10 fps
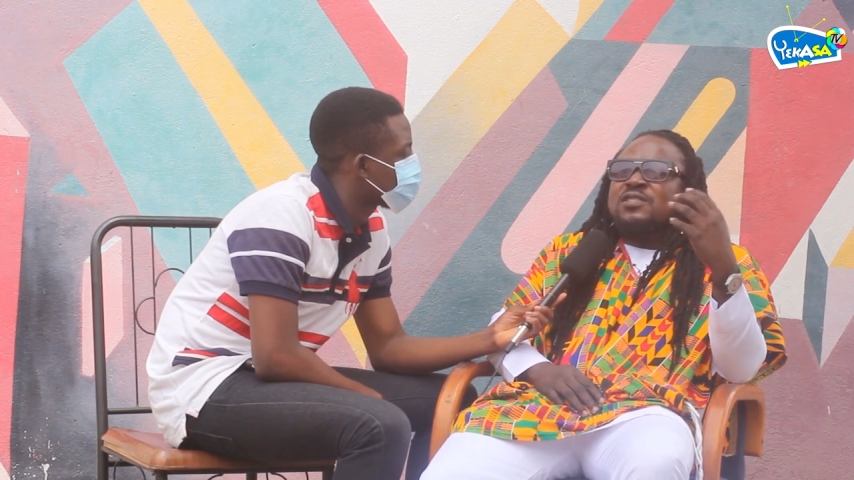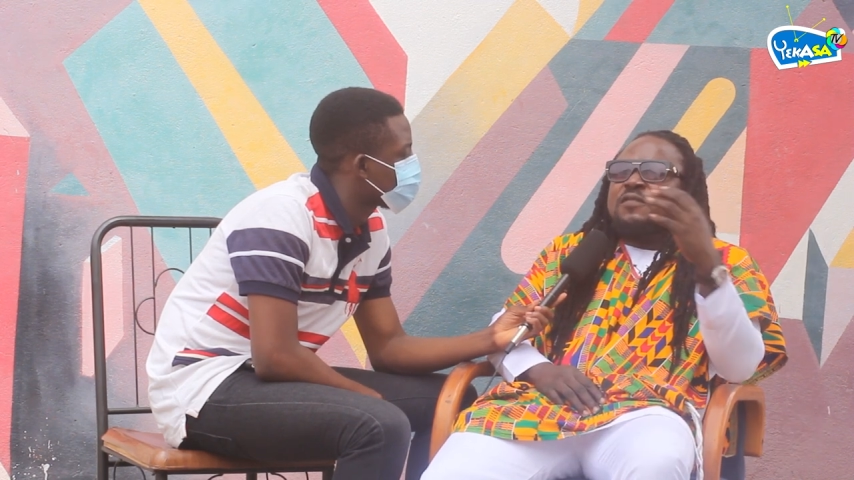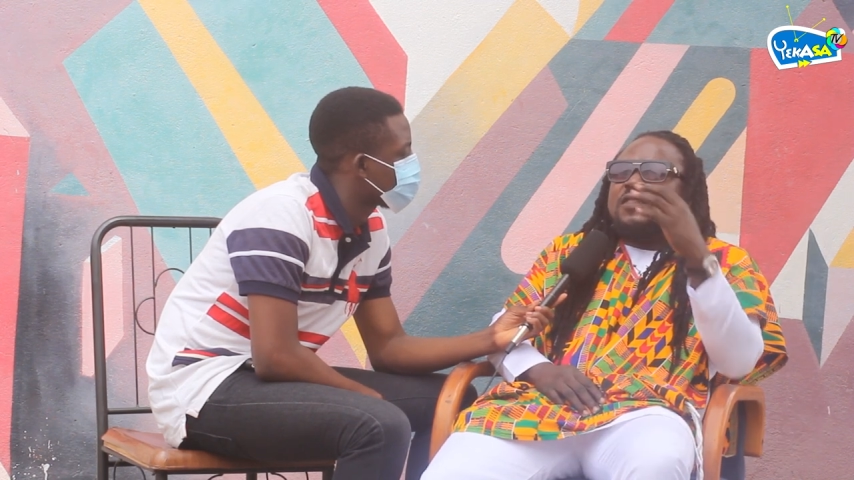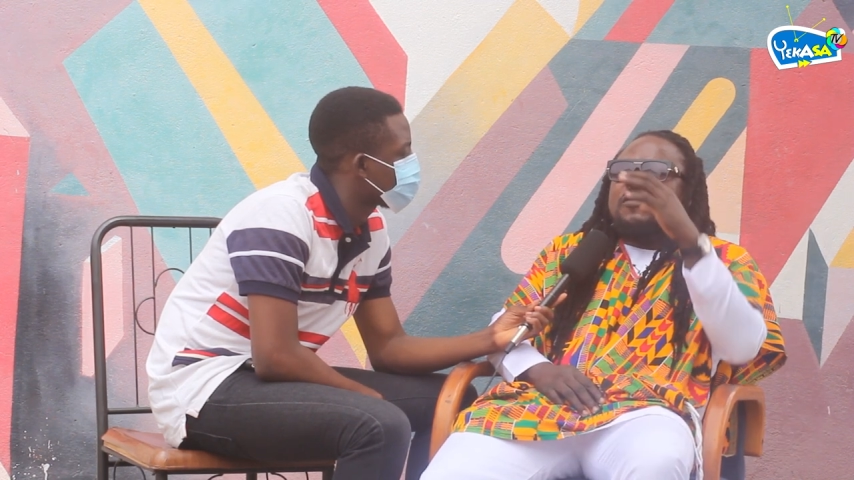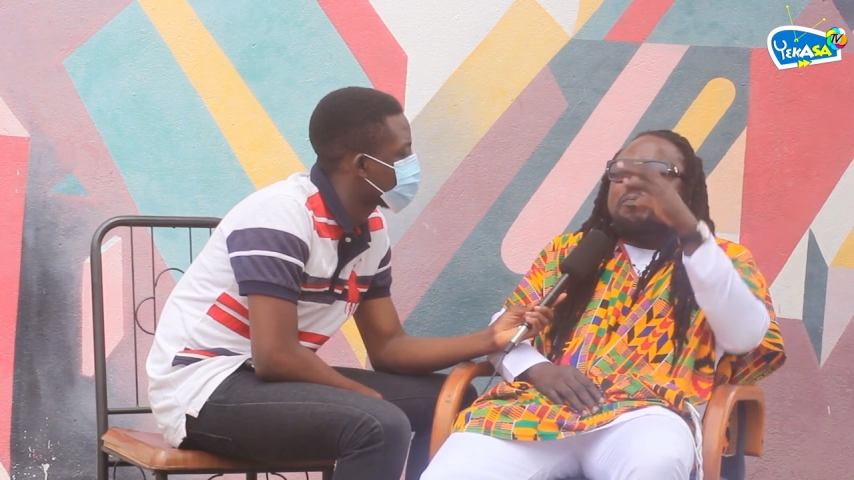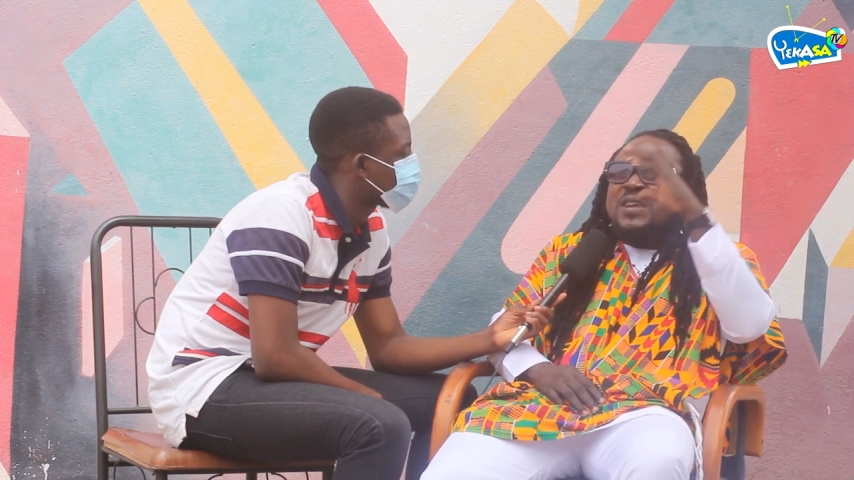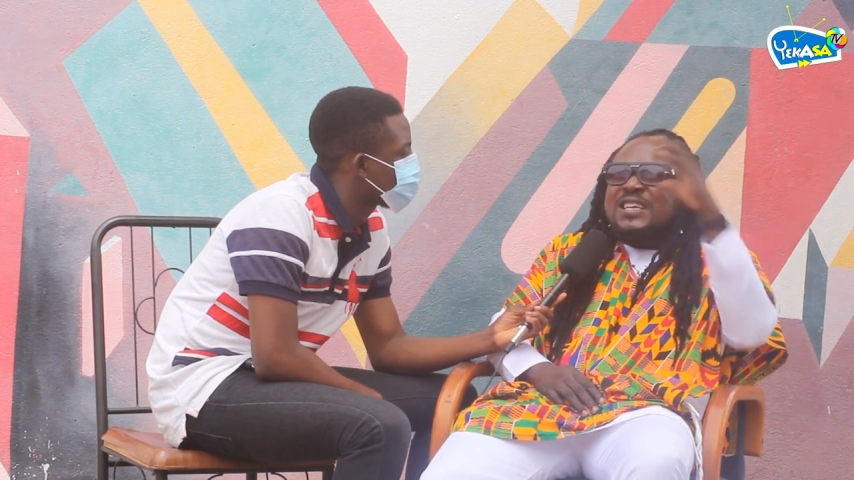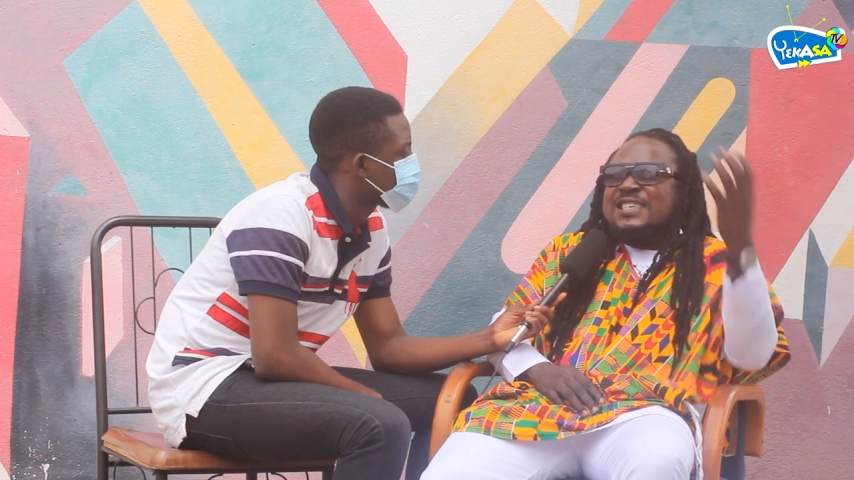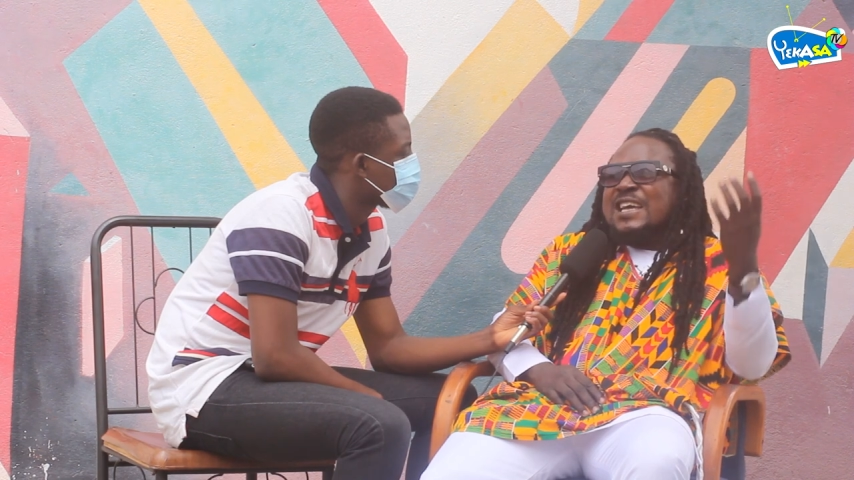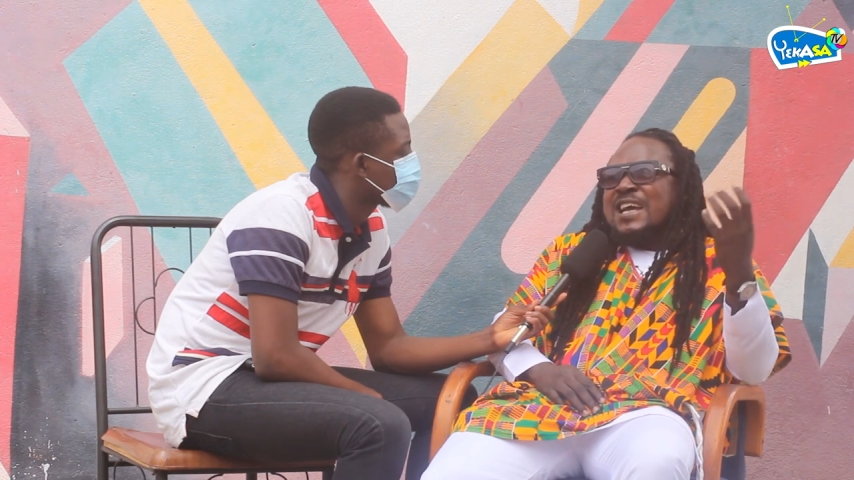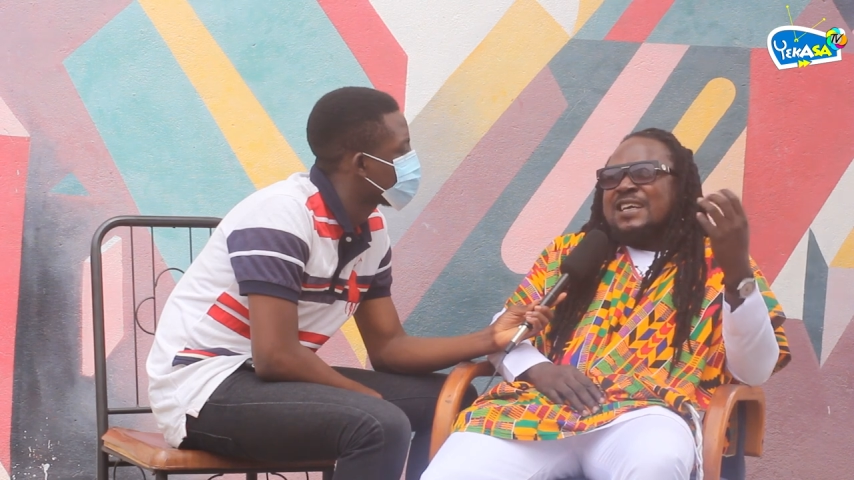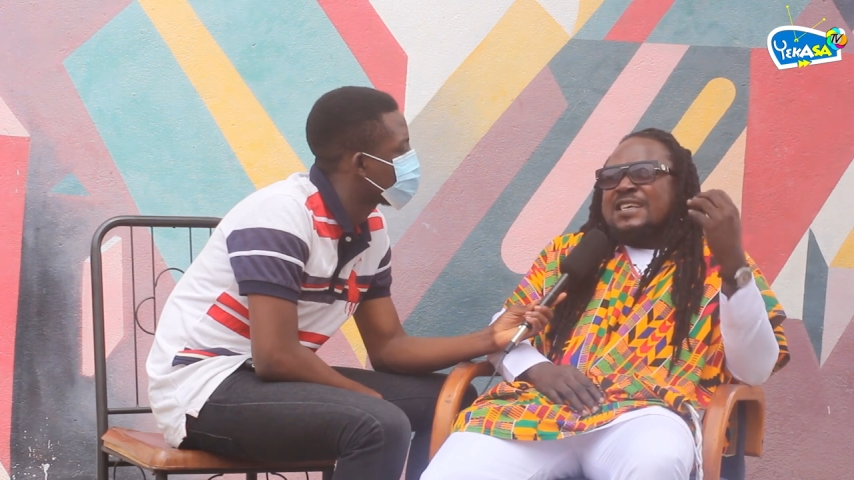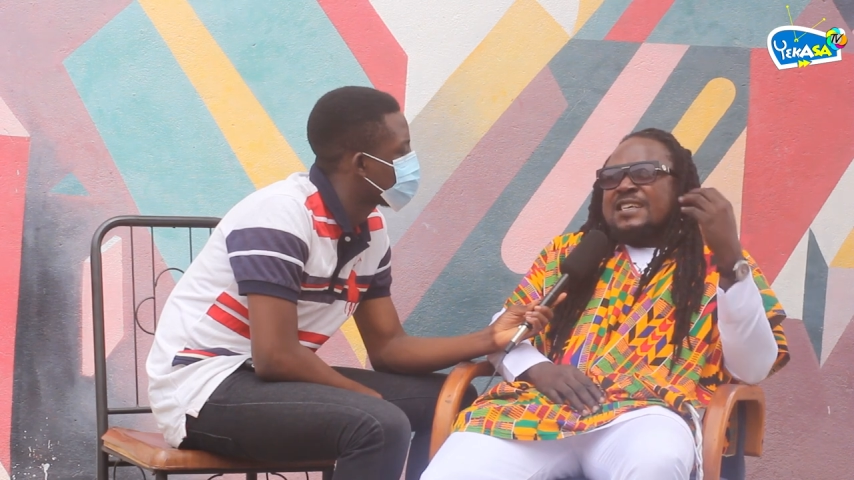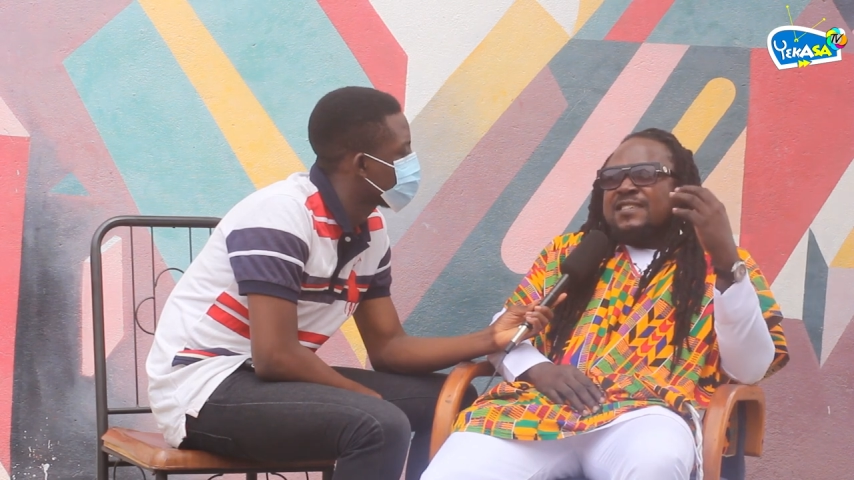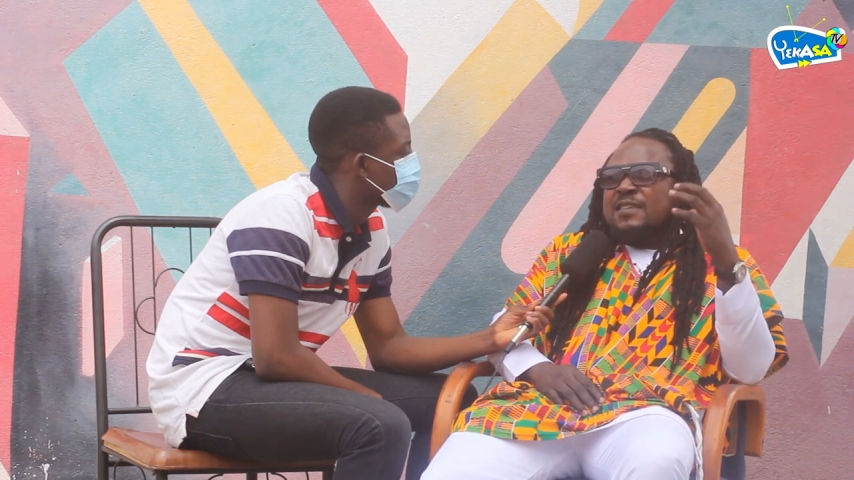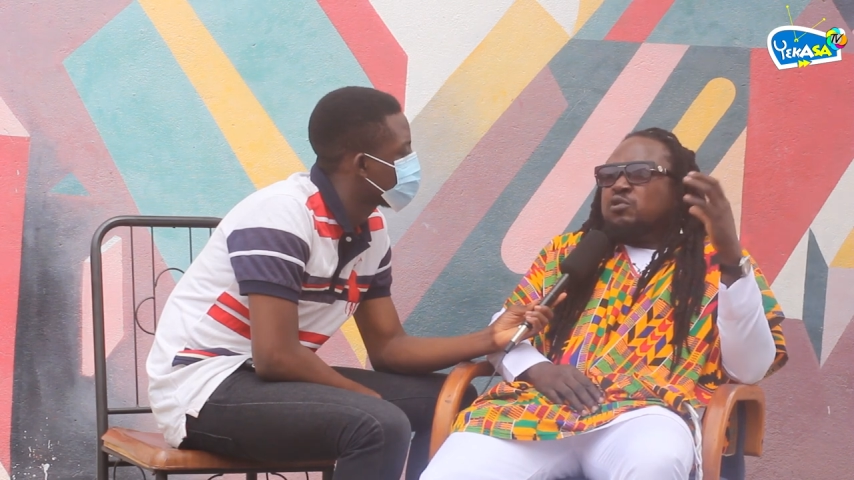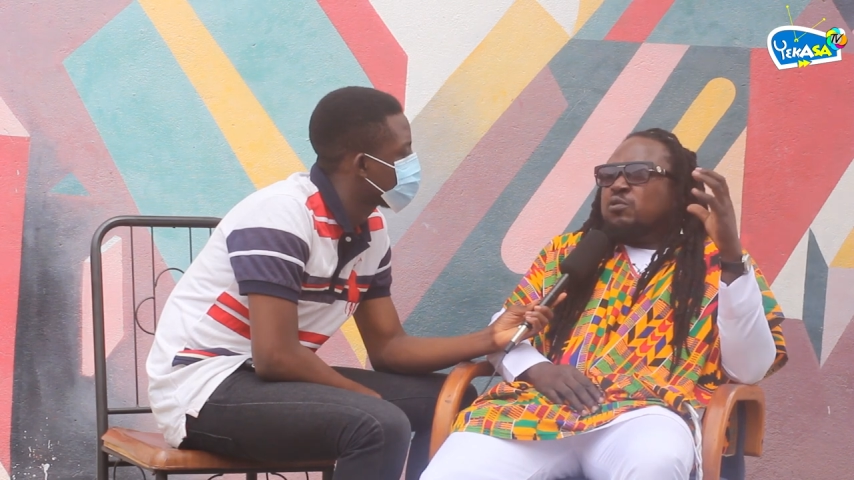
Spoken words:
the media seems